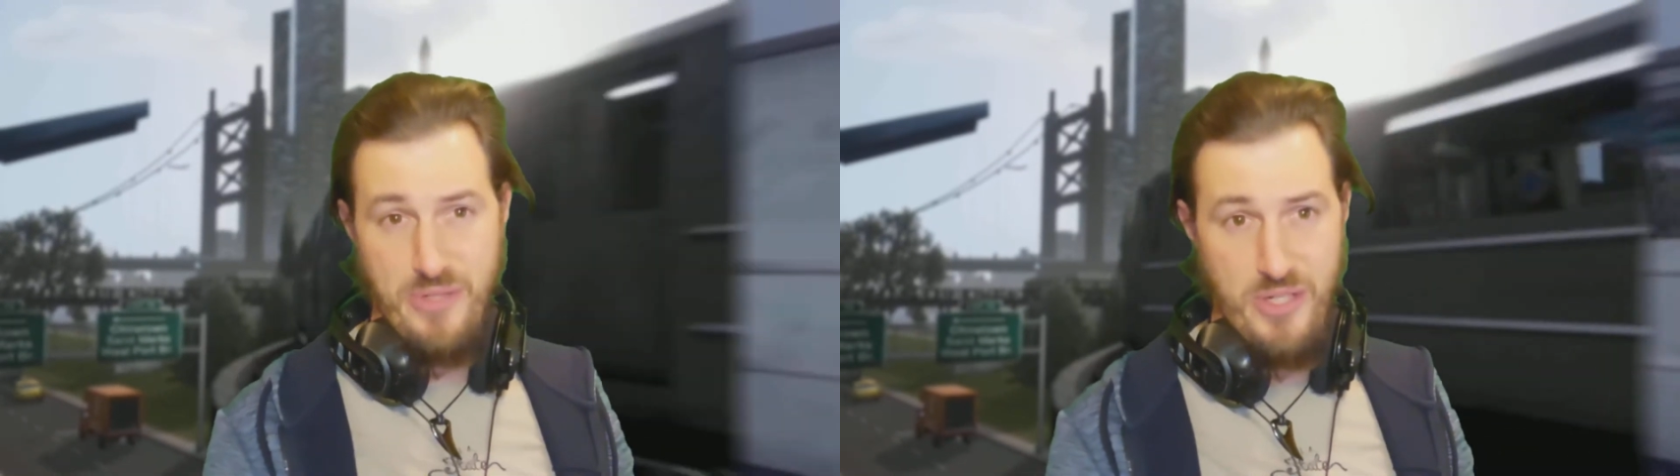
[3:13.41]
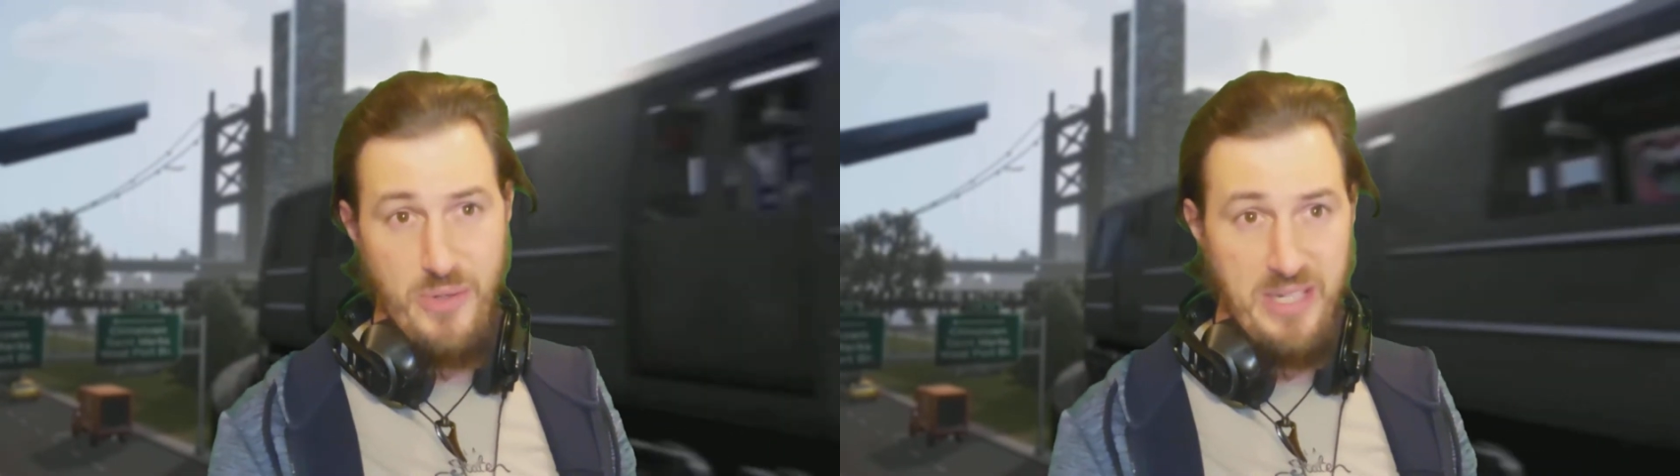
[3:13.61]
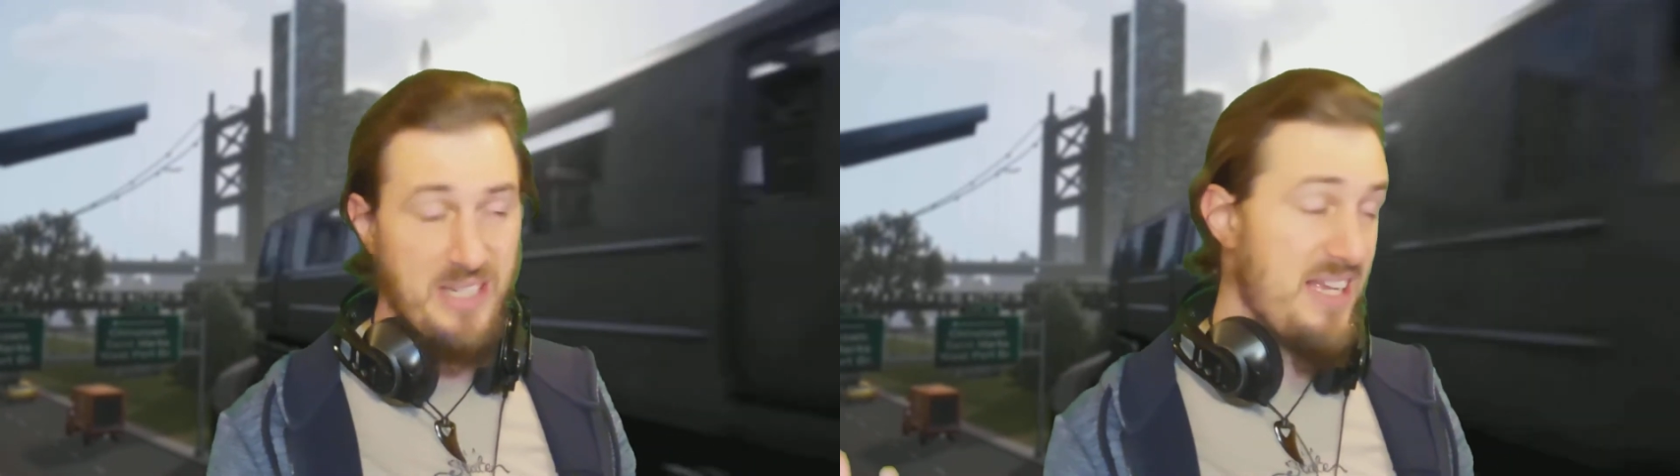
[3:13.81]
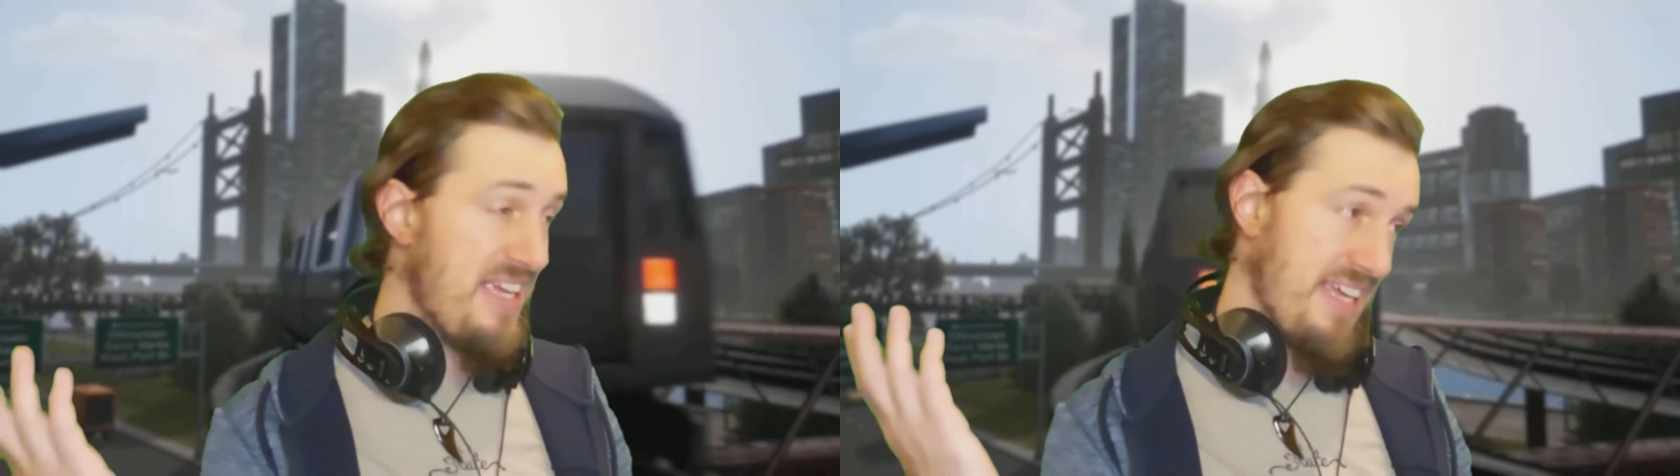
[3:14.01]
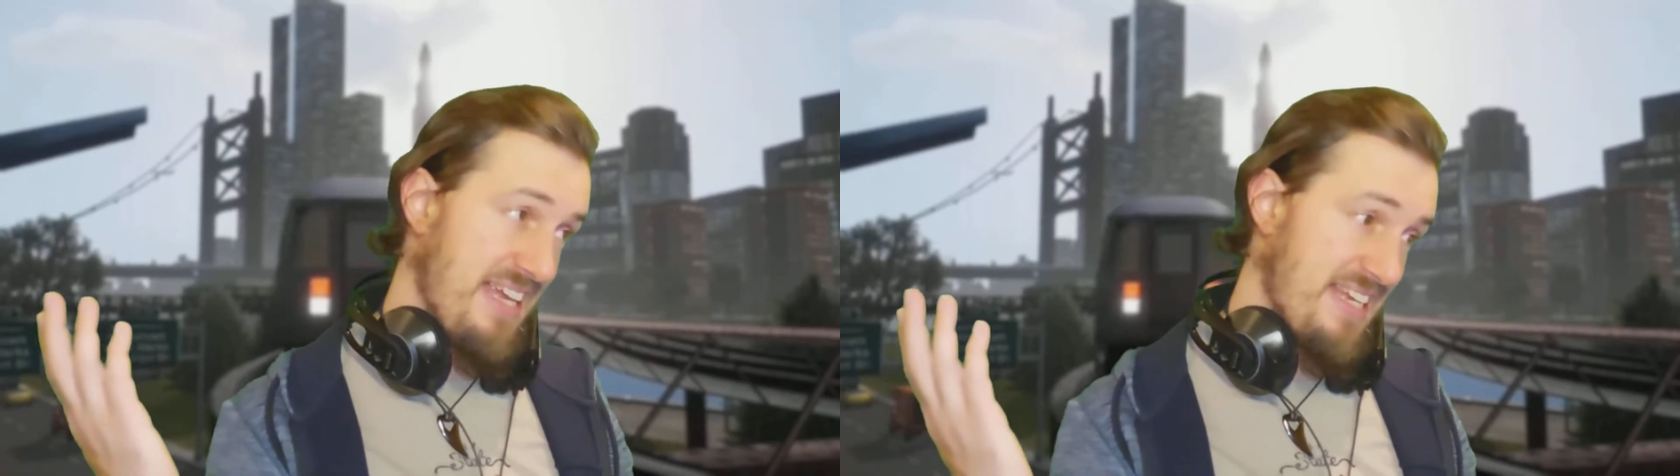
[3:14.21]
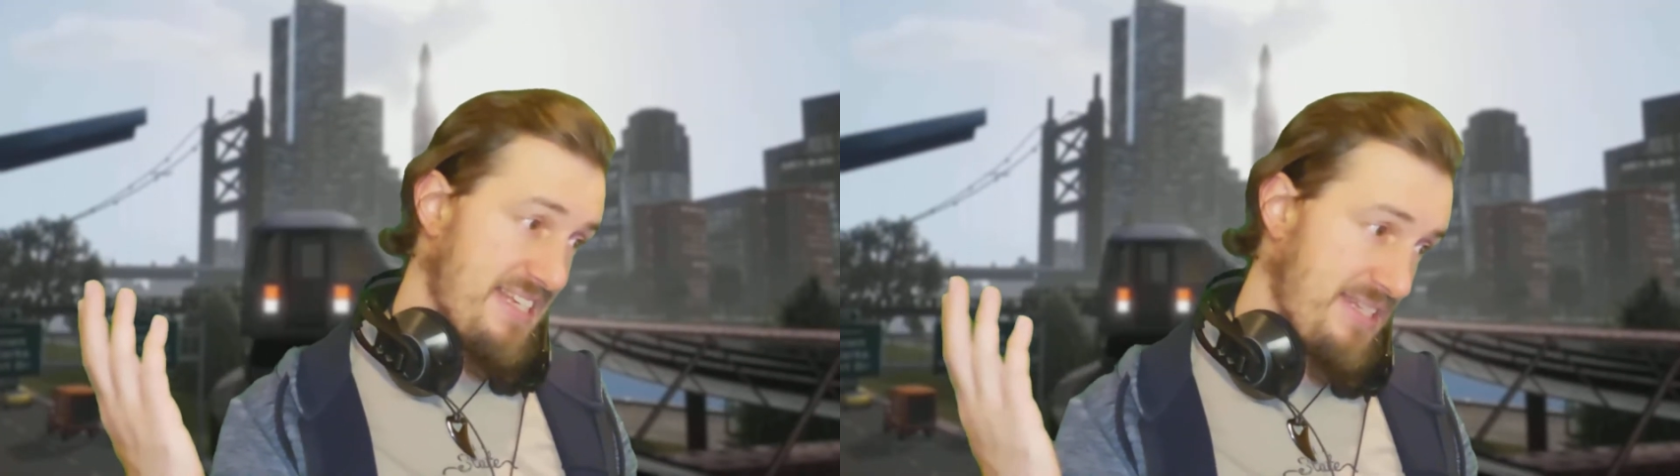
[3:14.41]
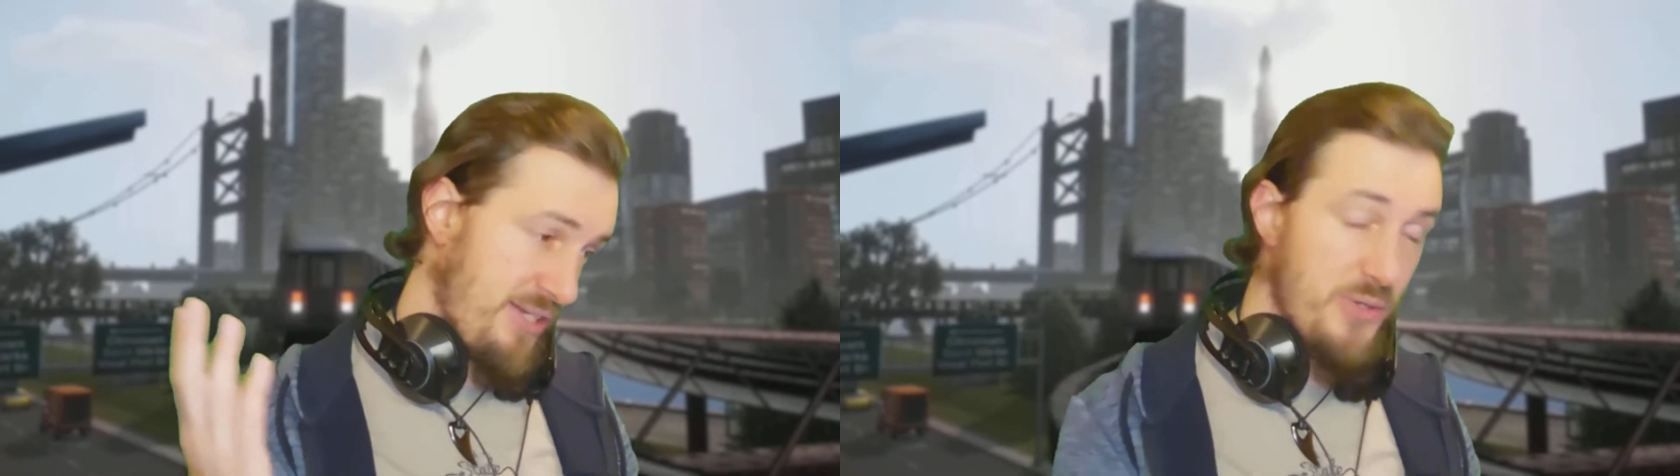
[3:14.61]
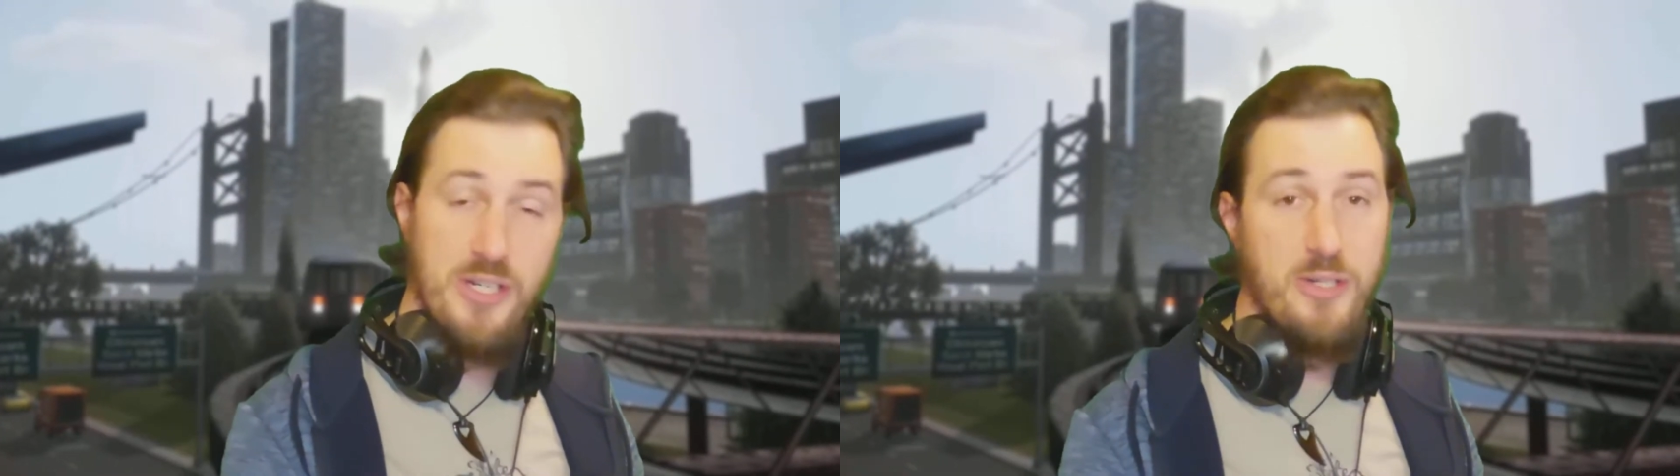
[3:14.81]
doing is
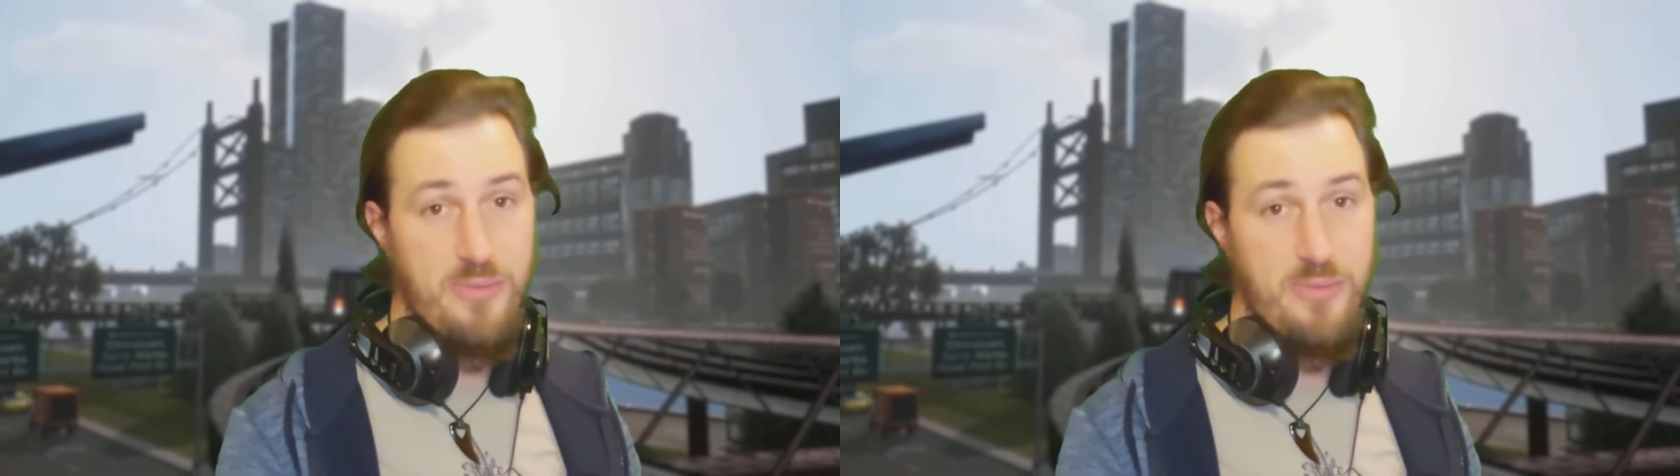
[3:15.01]
loading